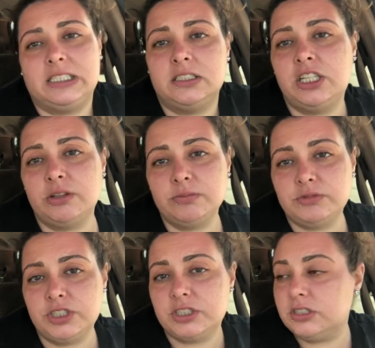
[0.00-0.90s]
you know.
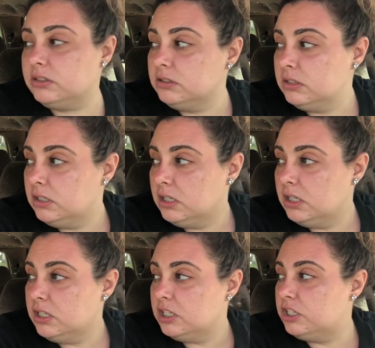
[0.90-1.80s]

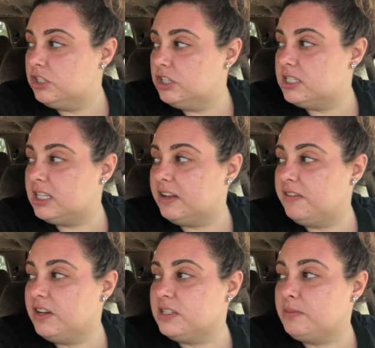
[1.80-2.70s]
Just think of
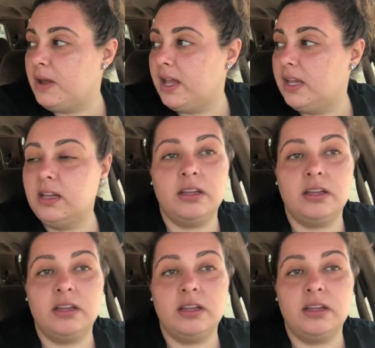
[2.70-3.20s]
it as my